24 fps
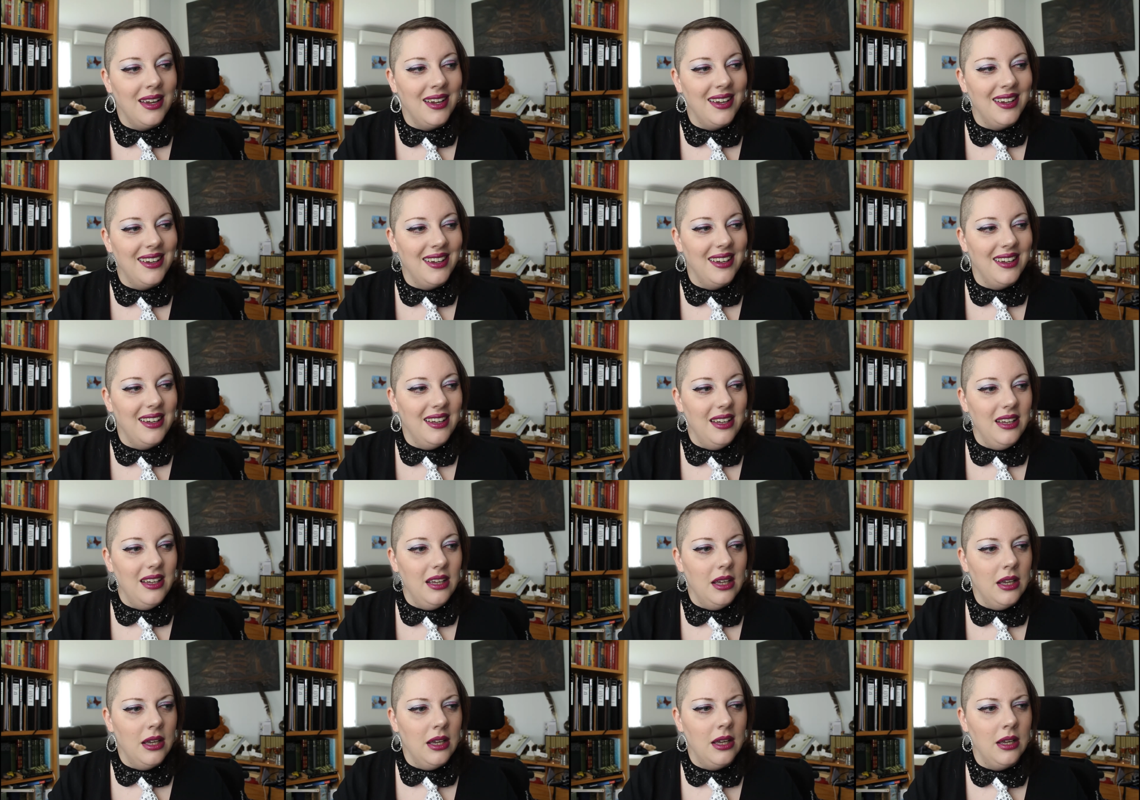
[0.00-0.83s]

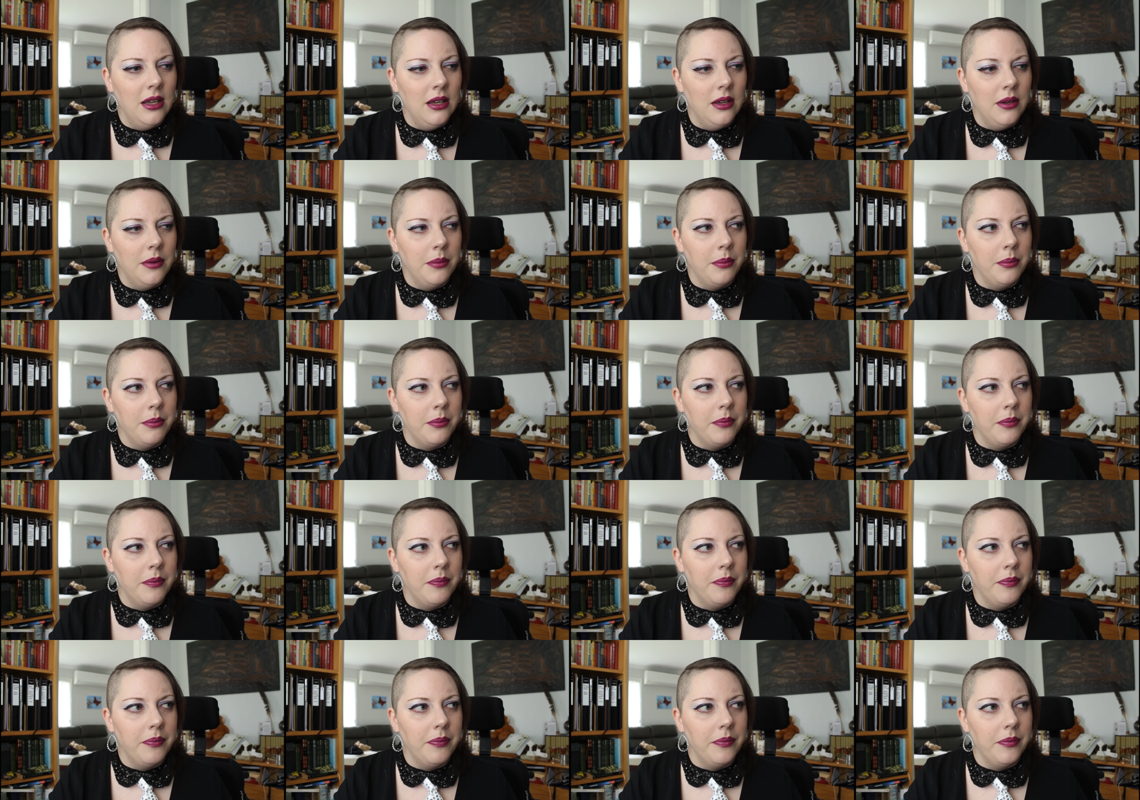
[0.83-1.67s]

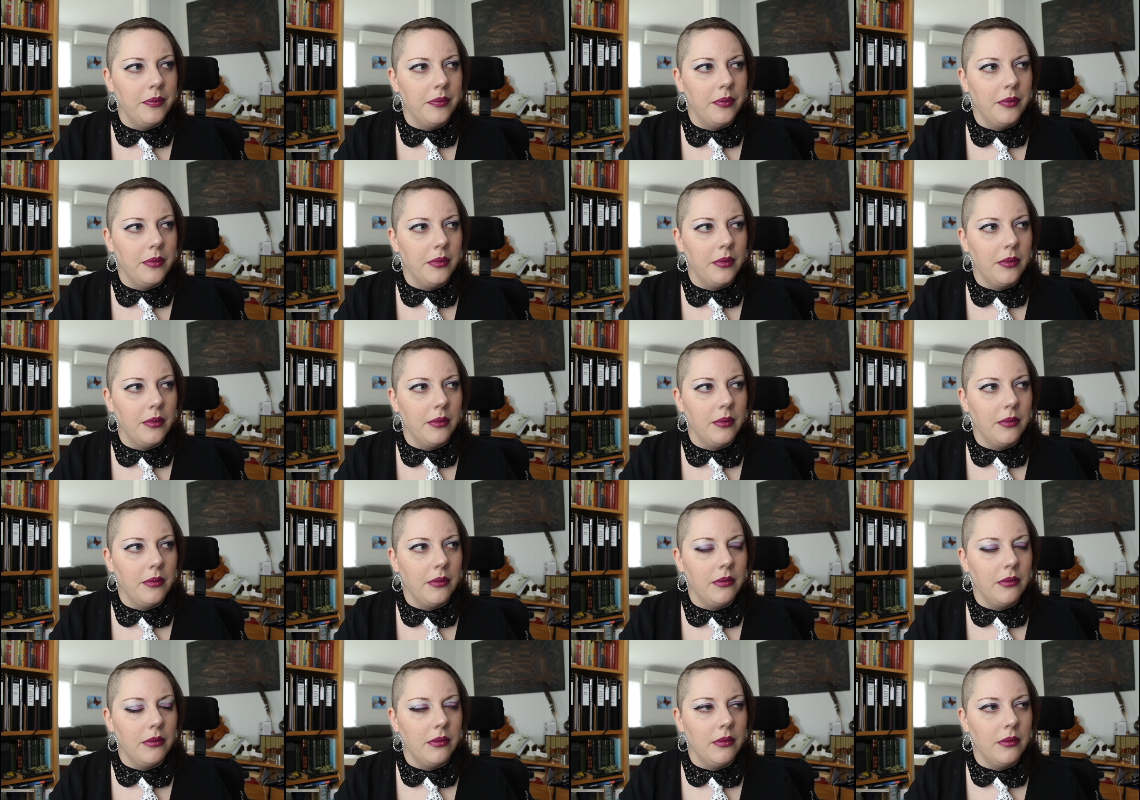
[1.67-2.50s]

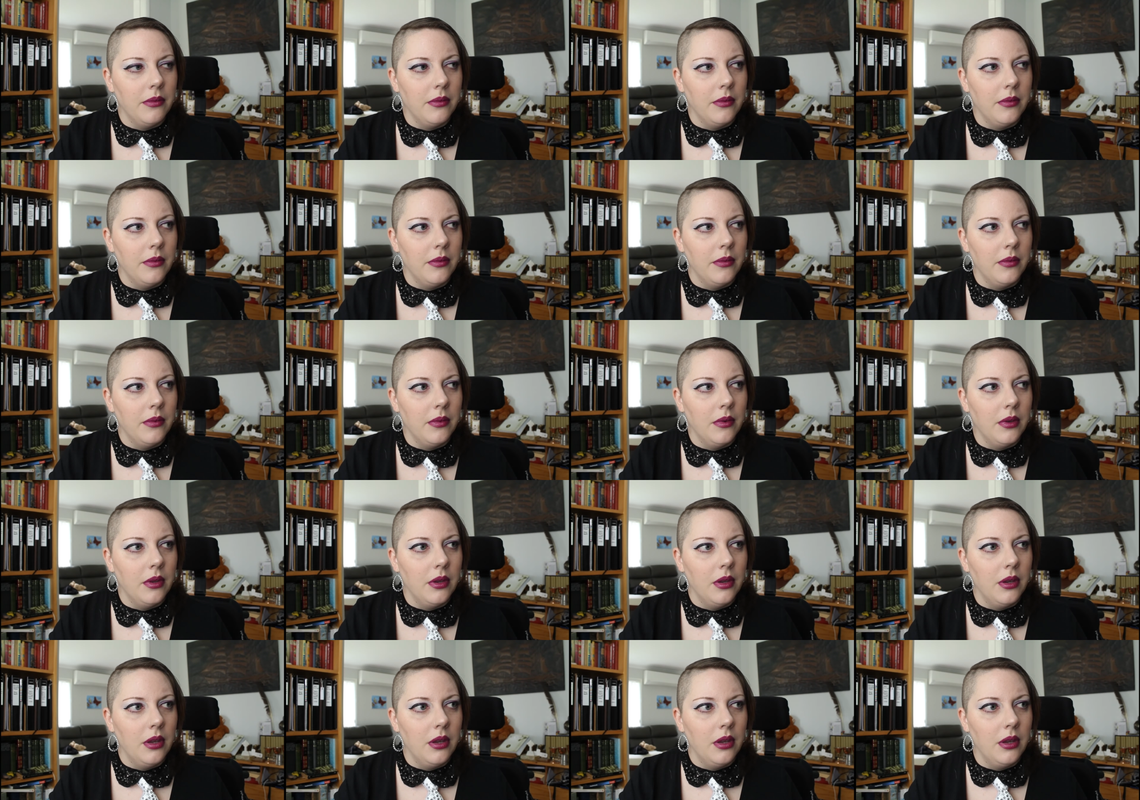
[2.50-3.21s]
(no one is talking)